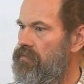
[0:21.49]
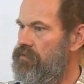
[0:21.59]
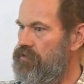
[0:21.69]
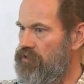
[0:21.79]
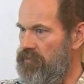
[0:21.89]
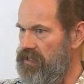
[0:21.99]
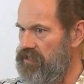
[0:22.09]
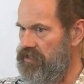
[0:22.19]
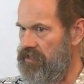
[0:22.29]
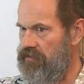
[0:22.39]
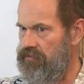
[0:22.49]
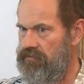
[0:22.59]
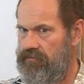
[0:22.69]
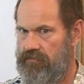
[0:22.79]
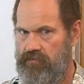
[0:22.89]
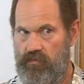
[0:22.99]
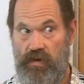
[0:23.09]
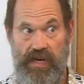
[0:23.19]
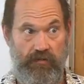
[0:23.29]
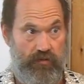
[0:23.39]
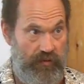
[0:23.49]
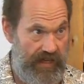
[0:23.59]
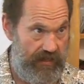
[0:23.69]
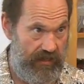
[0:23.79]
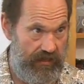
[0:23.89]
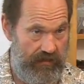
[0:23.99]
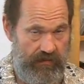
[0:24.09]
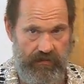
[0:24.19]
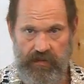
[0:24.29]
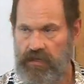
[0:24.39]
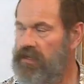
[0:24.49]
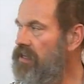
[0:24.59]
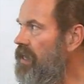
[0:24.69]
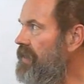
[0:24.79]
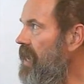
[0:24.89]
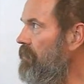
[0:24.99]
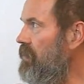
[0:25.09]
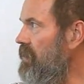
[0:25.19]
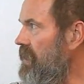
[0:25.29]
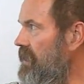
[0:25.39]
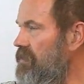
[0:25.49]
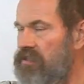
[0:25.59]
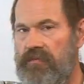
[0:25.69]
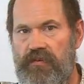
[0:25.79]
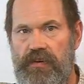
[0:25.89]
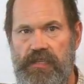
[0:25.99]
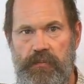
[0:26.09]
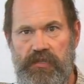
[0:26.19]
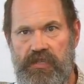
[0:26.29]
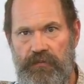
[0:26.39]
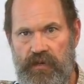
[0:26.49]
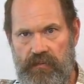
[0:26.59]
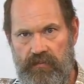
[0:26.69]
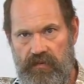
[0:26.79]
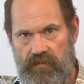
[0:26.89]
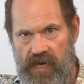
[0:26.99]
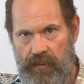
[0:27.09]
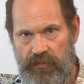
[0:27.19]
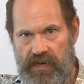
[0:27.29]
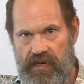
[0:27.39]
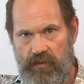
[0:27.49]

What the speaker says: Deterministic, wild, crazy. And now we're going to get into some very specific operating